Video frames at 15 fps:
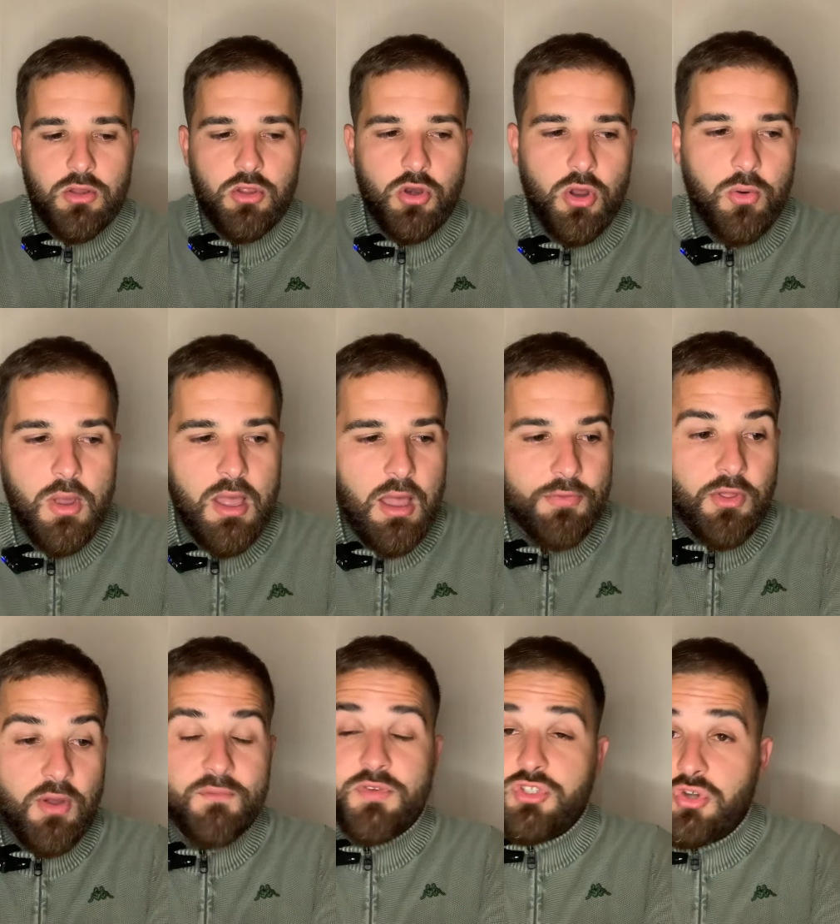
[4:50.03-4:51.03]
I
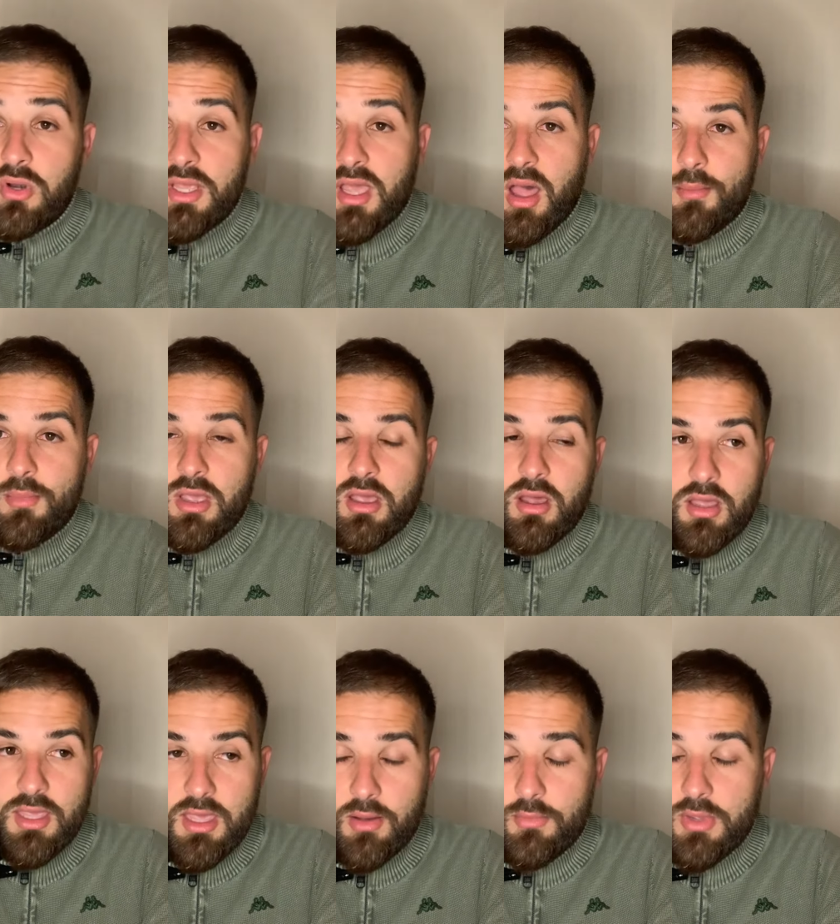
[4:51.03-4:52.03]
thought Fagioli
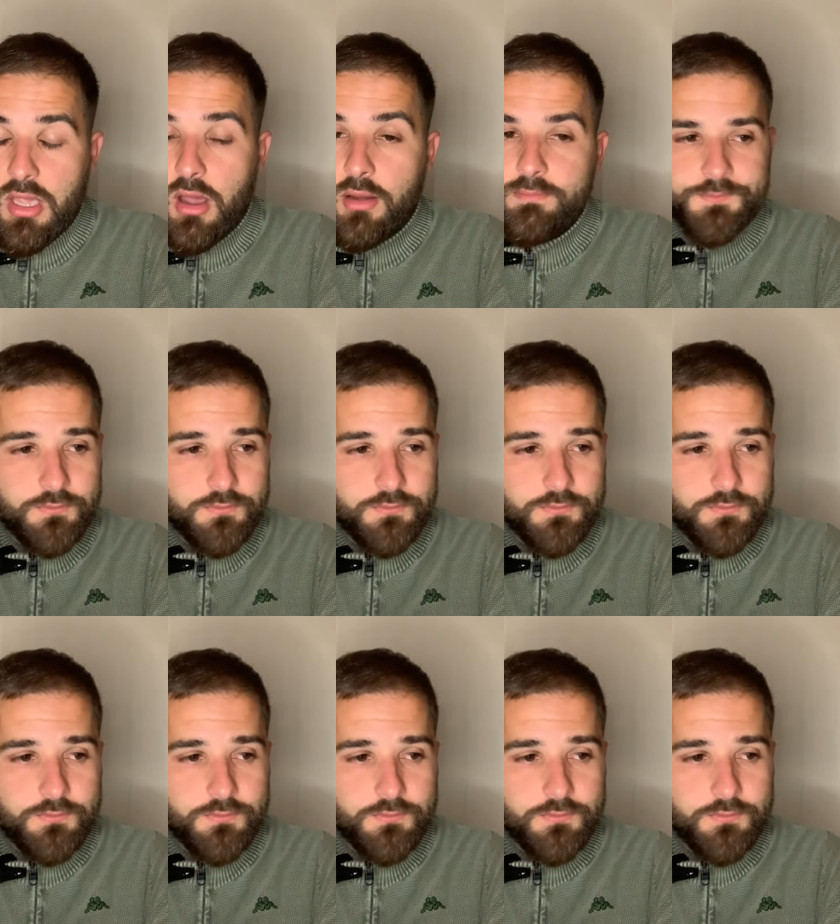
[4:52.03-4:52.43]
coming on